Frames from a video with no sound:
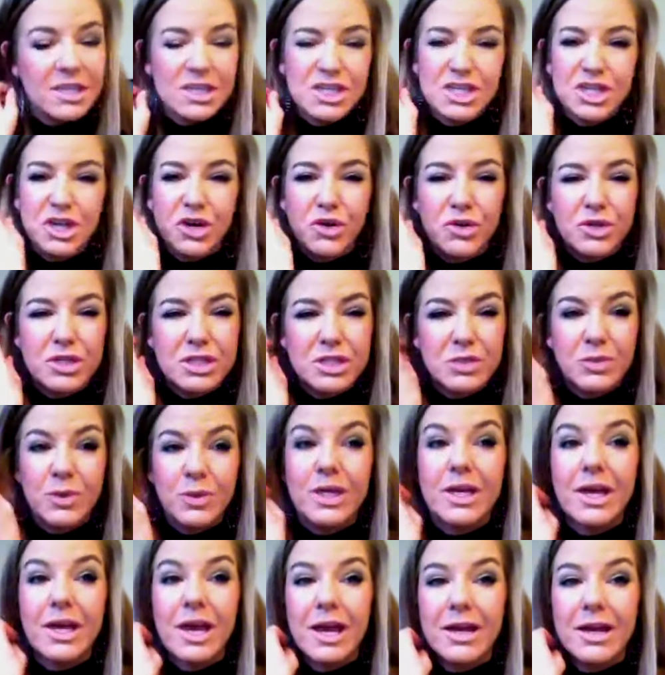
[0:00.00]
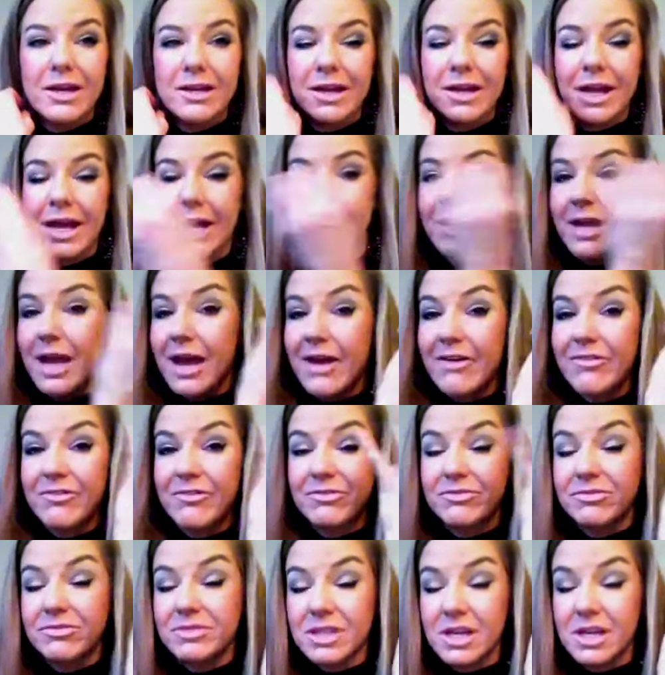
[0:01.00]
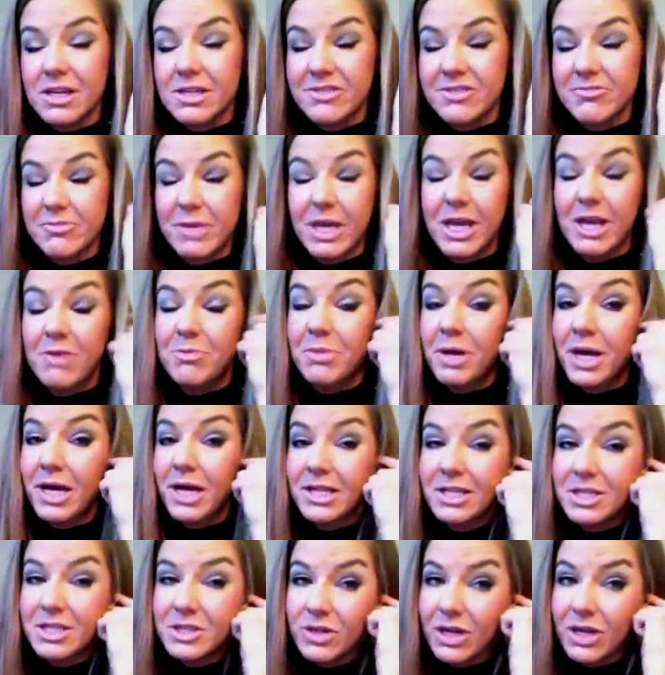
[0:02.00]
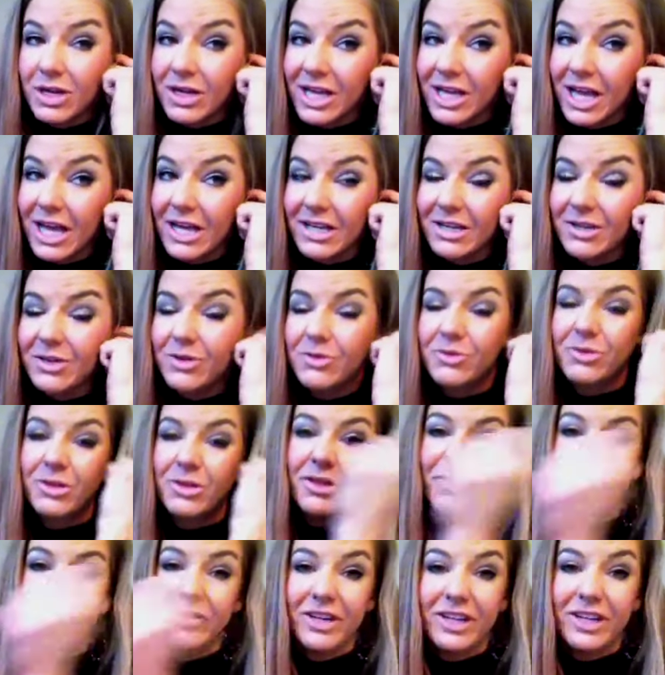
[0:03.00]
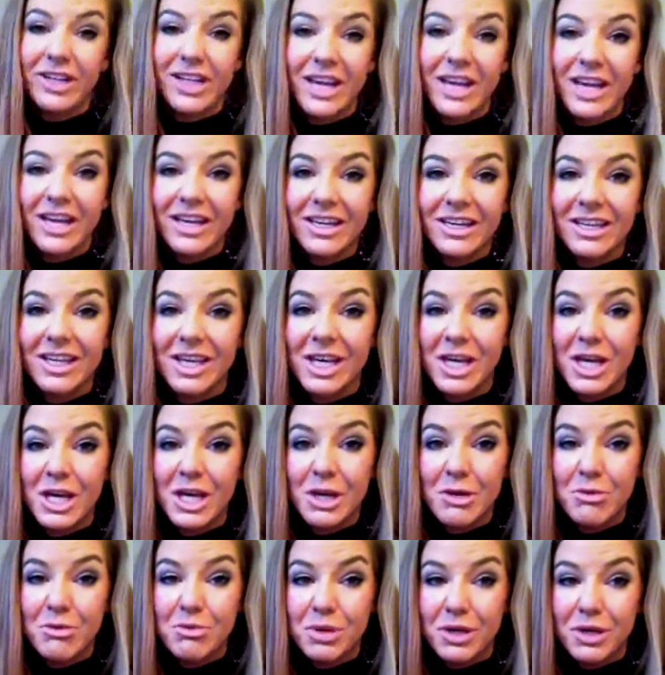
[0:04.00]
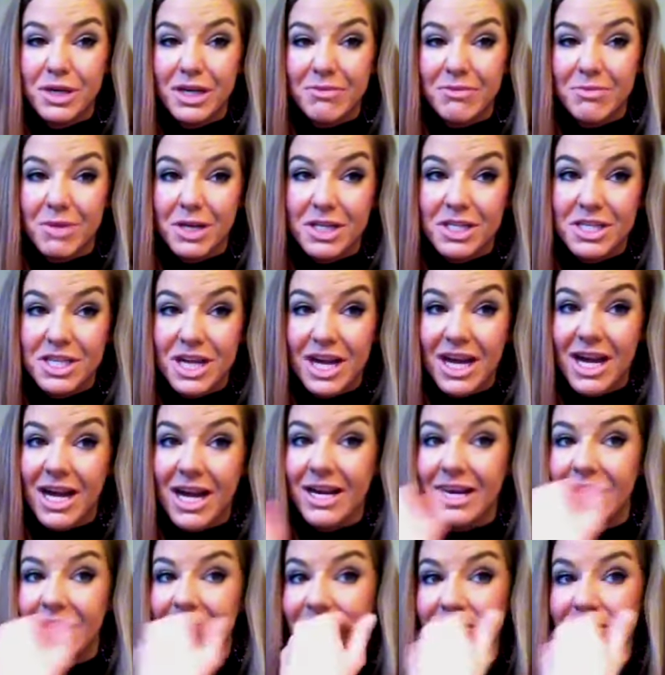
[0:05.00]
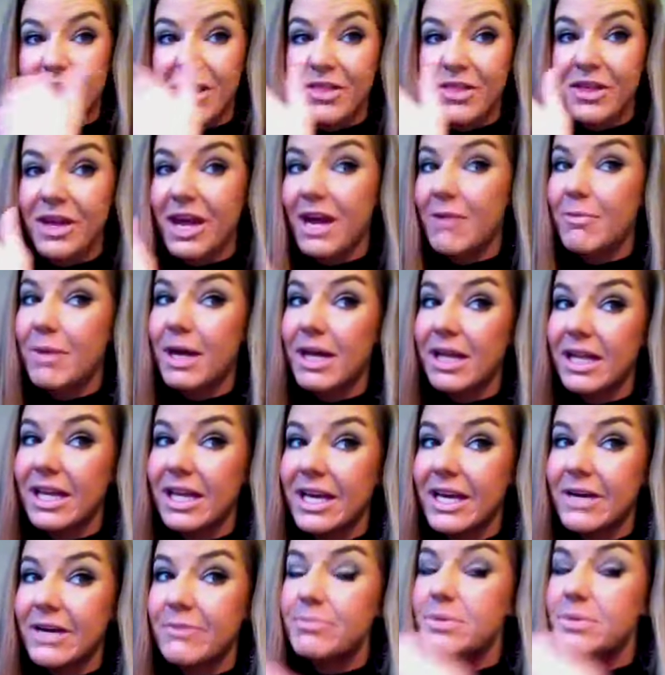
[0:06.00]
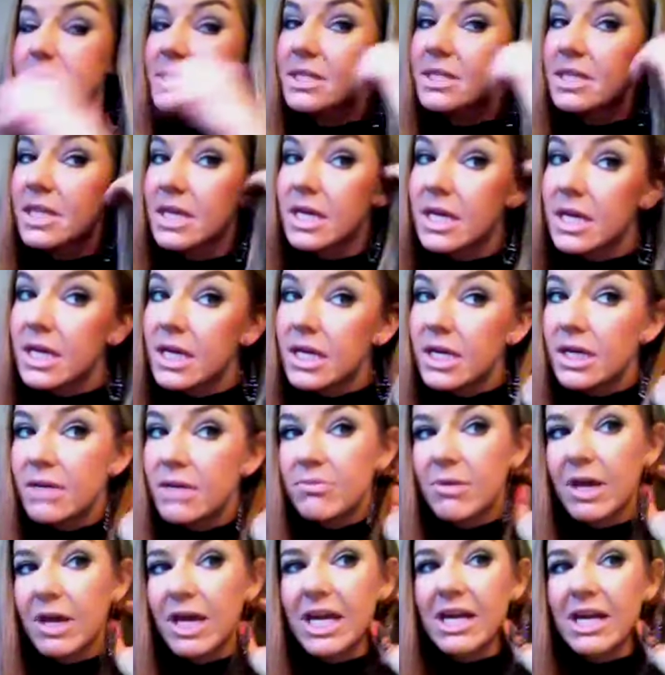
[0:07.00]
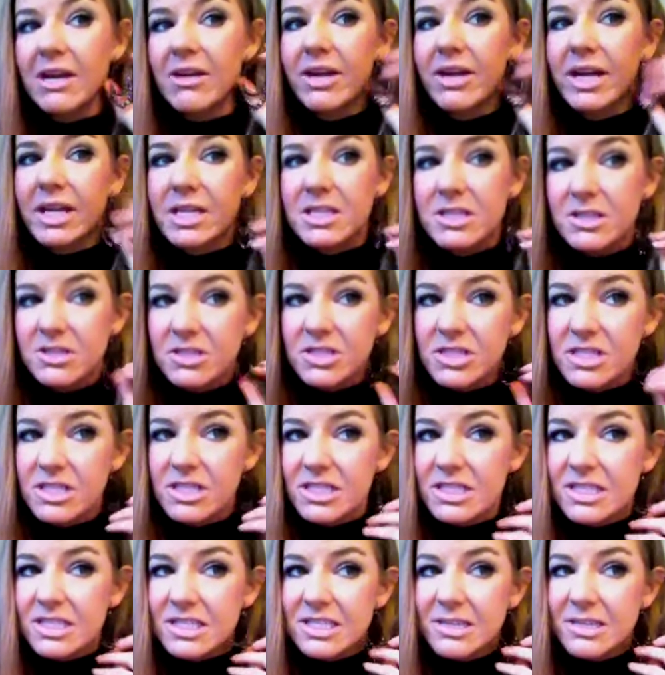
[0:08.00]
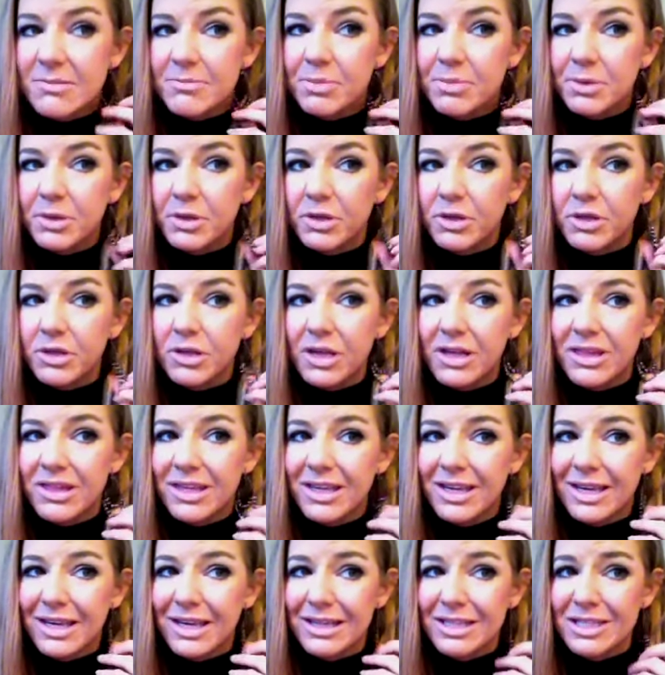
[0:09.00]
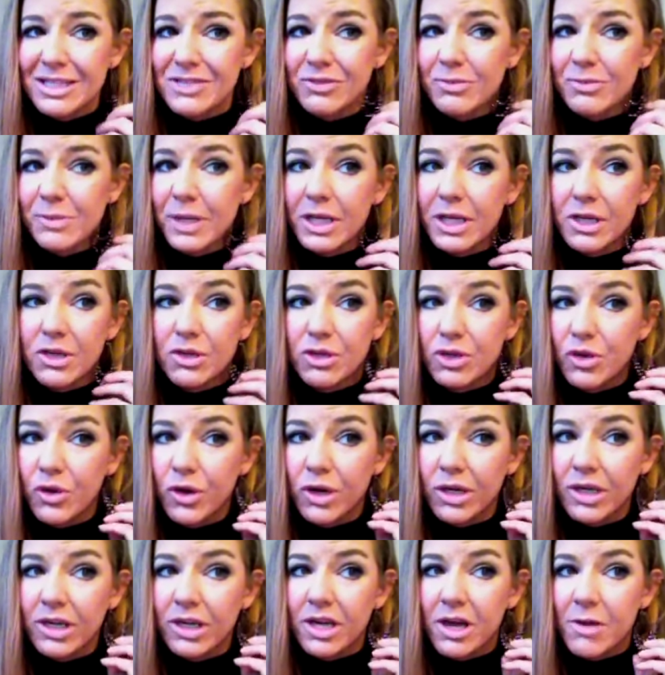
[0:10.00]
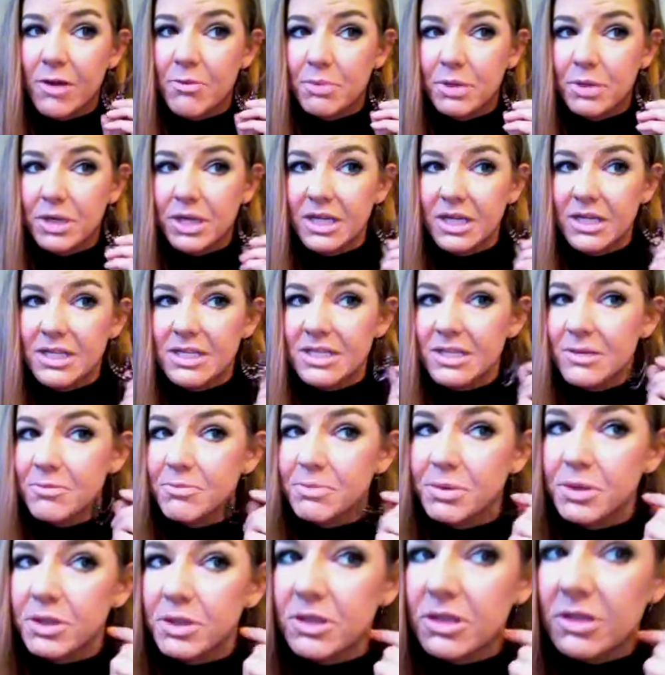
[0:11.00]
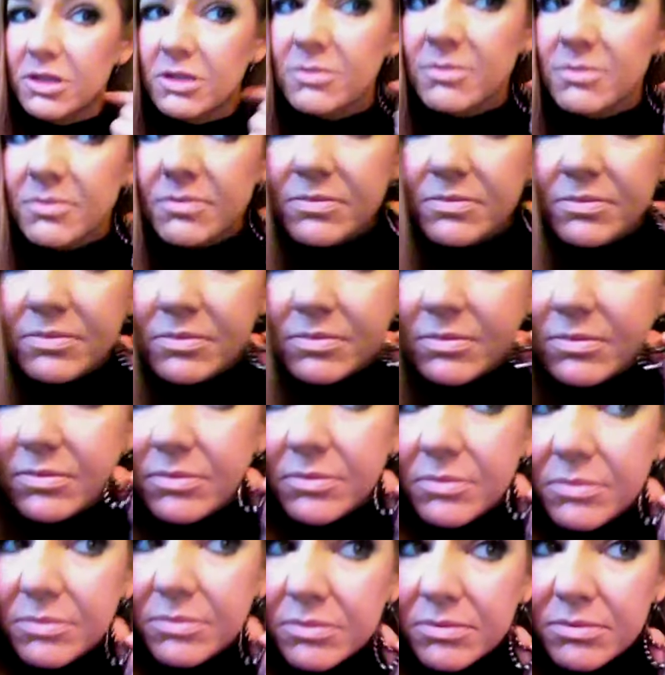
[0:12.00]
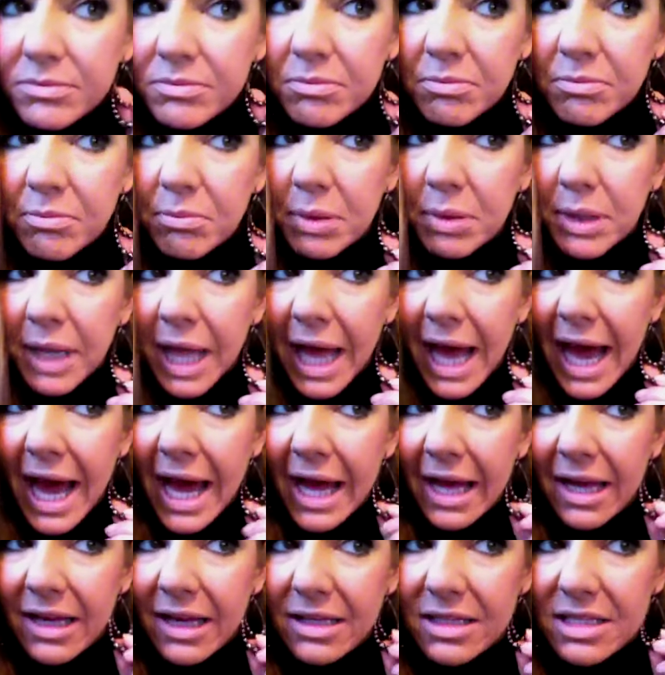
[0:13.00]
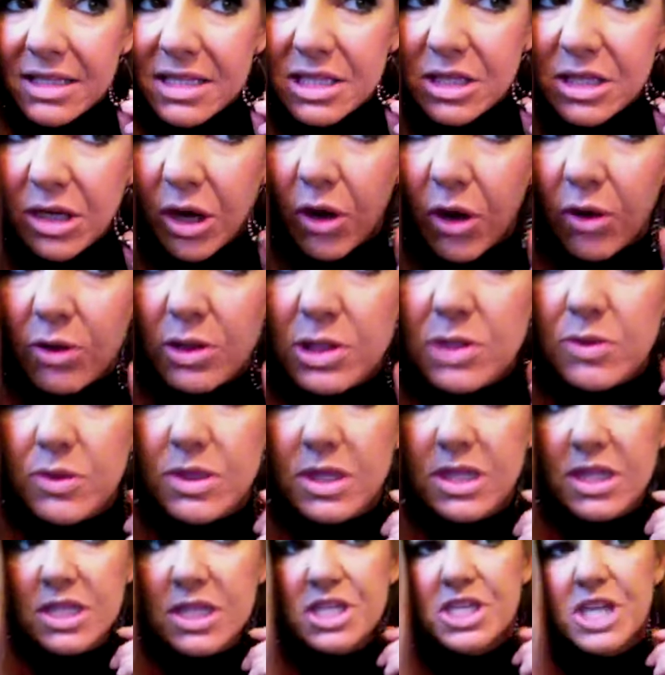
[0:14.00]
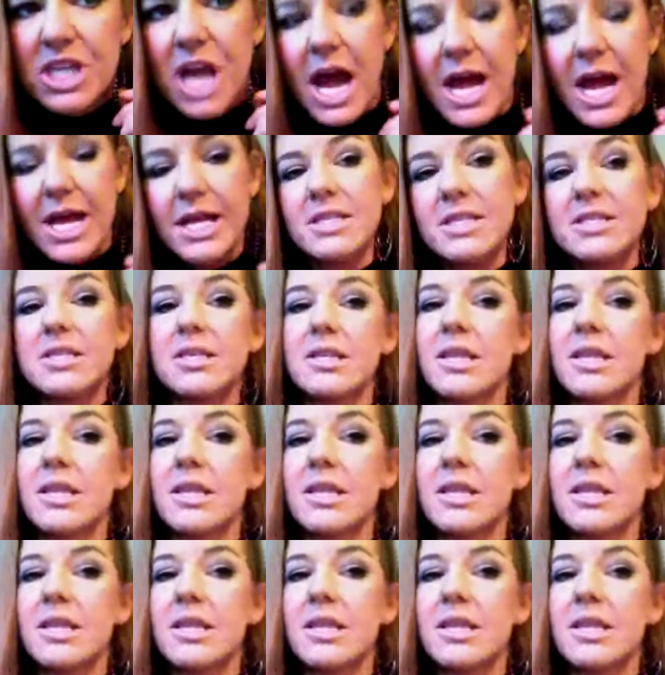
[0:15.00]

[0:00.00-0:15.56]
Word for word: a show this weekend and had to have tons of makeup on, so I kind of don't really feel like putting much on. I have nothing on my lips. My earrings are just a simple, I think I get these from like New York and Company, simple black stones with a shine to